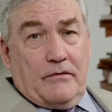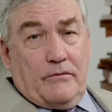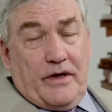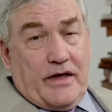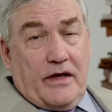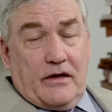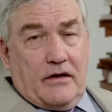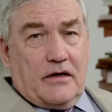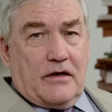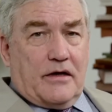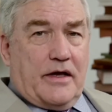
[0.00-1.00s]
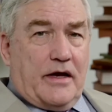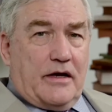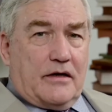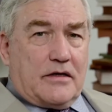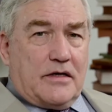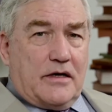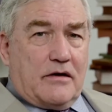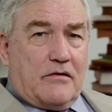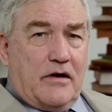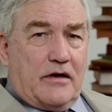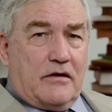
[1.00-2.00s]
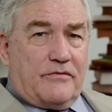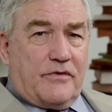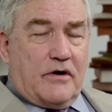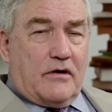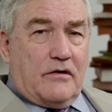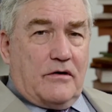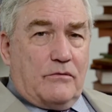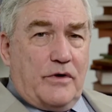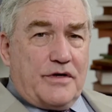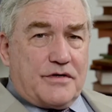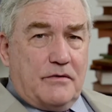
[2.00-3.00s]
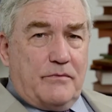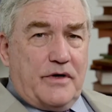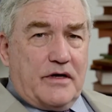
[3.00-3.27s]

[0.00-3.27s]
We cannot in Canada take credit for our own wisdom.